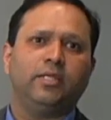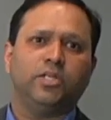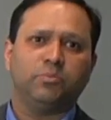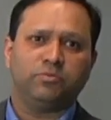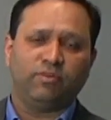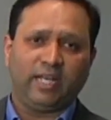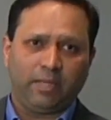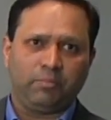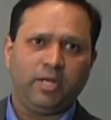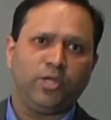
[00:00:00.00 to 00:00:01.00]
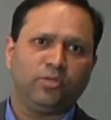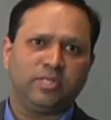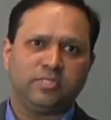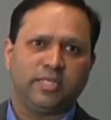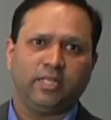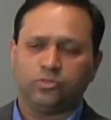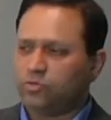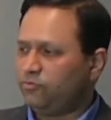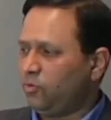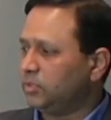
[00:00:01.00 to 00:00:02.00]
in terms of reliability on the design and
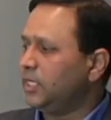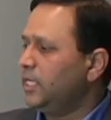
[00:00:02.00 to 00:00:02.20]
so forth.